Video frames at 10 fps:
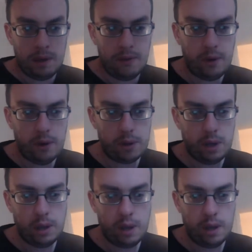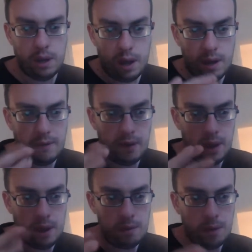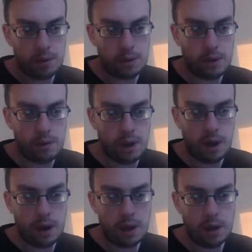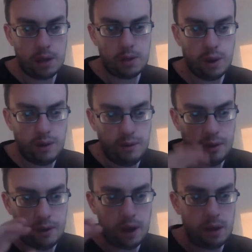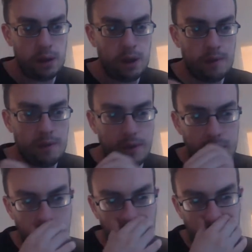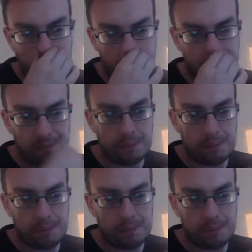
£14.99 for the Monsoon cardigan, £24.99 for the